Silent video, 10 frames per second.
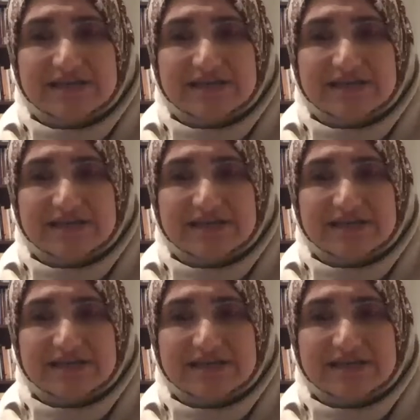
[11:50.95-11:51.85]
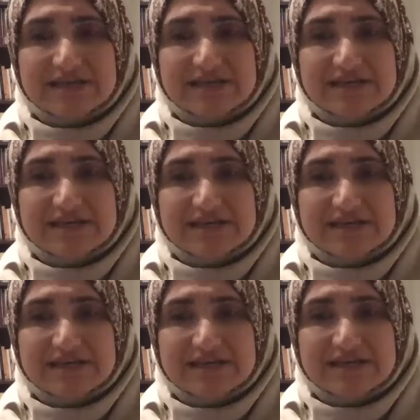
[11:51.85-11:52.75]
how are they
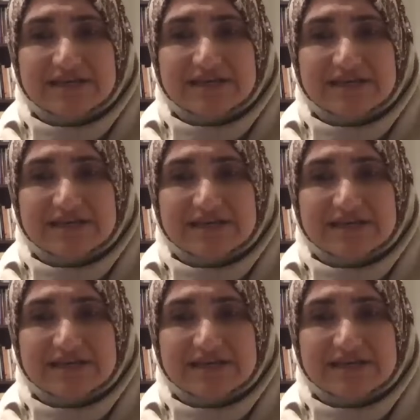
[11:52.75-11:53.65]
handling all of this?